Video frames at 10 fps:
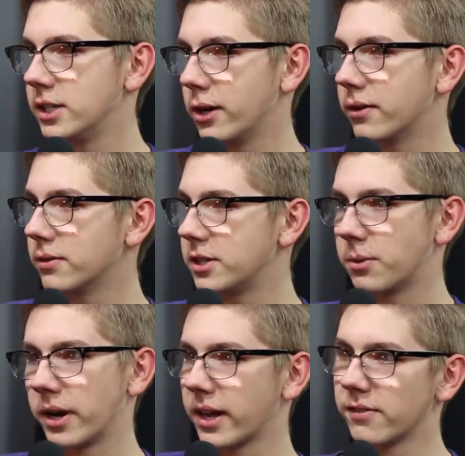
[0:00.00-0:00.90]
Do you
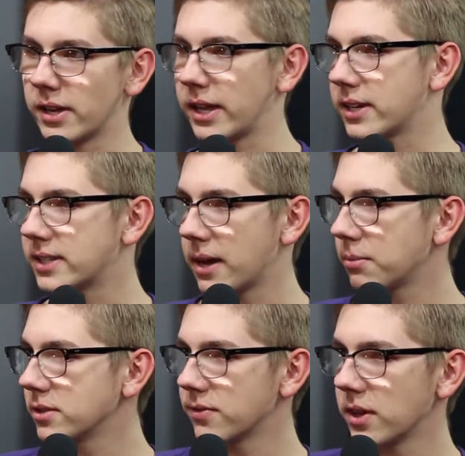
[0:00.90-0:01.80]
want to give any
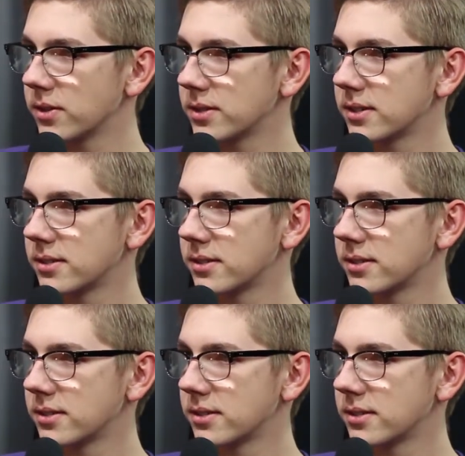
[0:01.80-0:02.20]
examples of those?